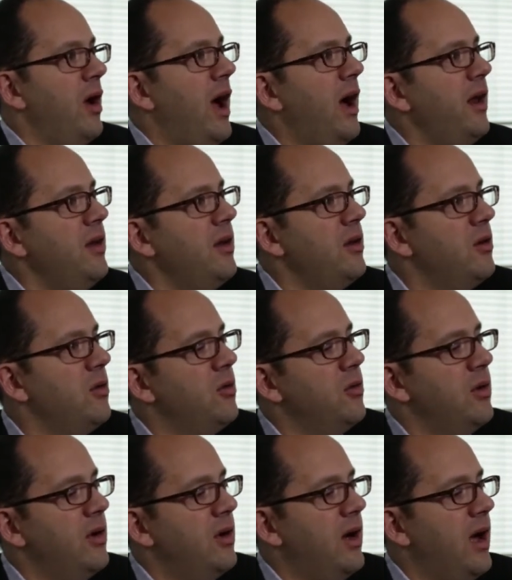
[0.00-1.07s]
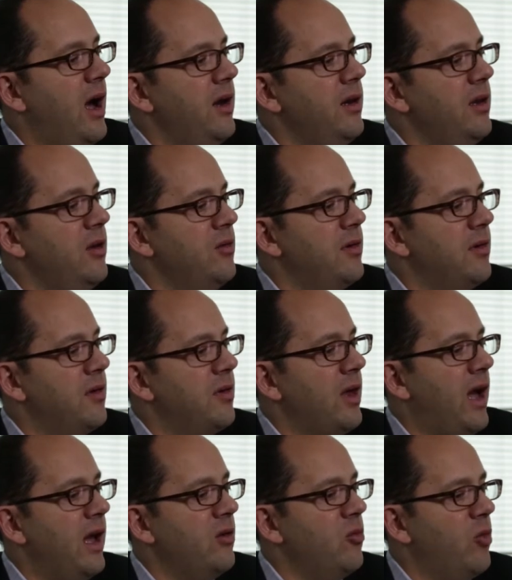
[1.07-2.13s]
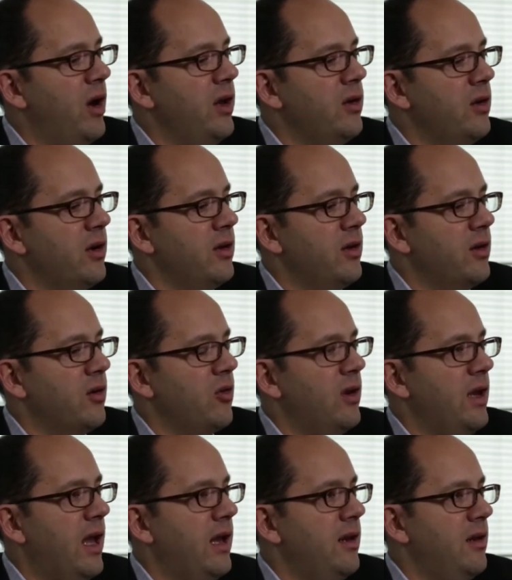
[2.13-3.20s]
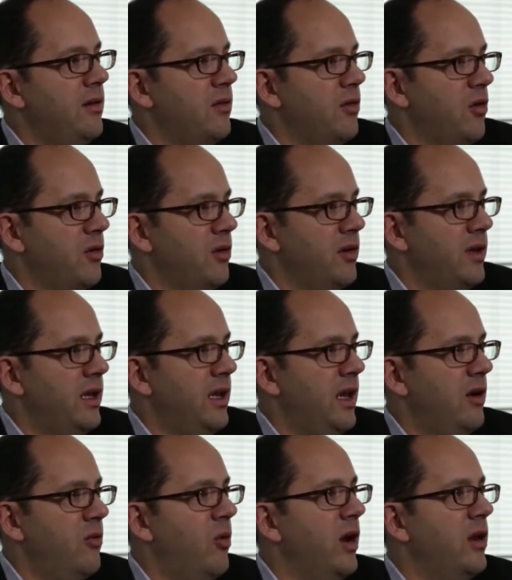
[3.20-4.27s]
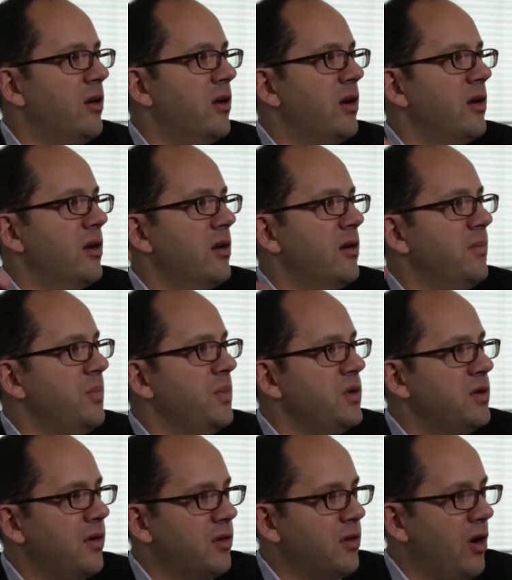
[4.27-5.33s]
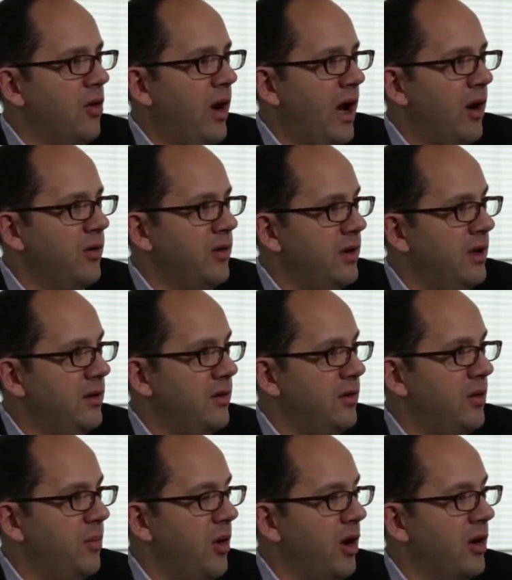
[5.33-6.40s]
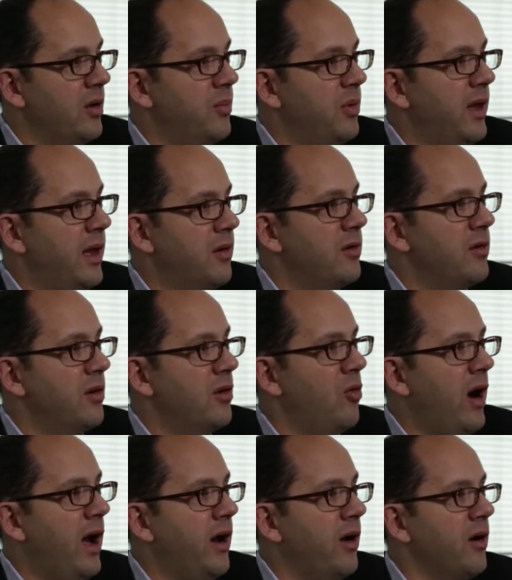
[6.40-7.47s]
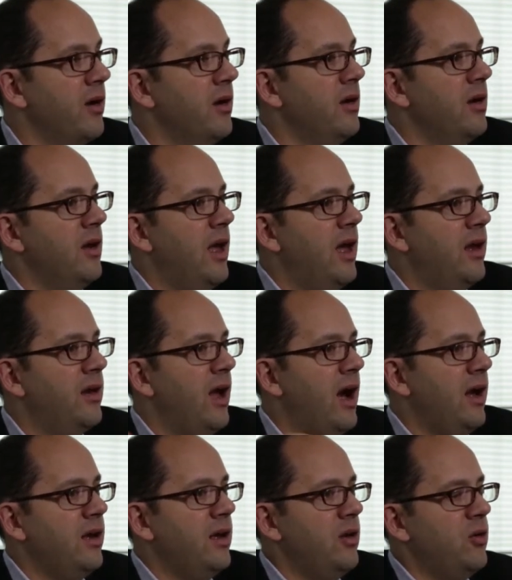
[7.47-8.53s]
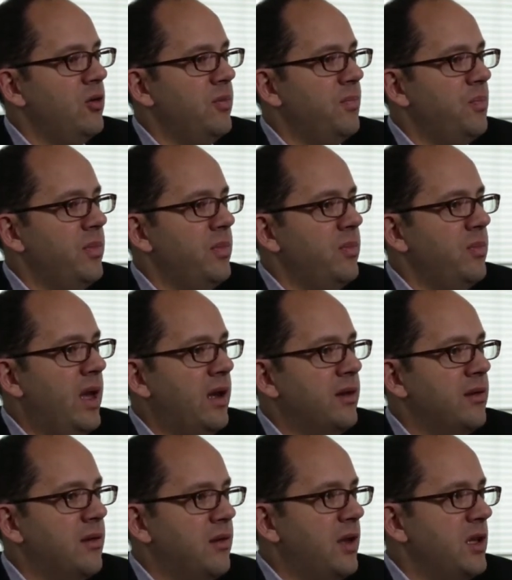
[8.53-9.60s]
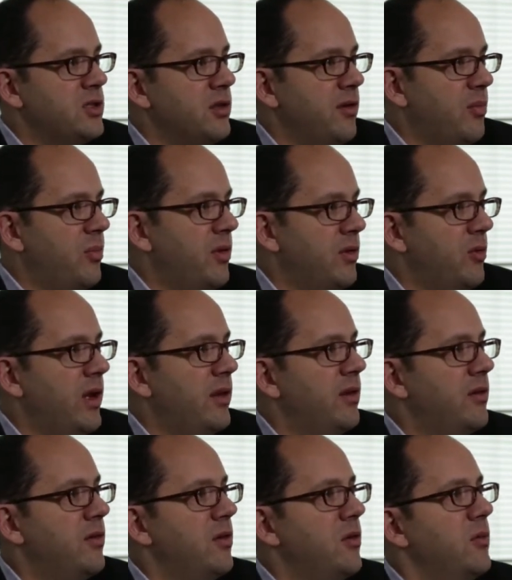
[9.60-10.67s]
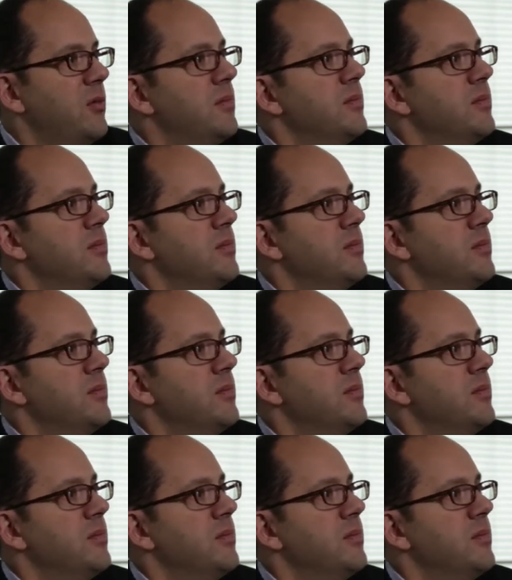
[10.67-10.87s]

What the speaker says: how do you decide what you're going to create internally and what you're going to just go out into the marketplace and acquire, and how do you make decisions between the two?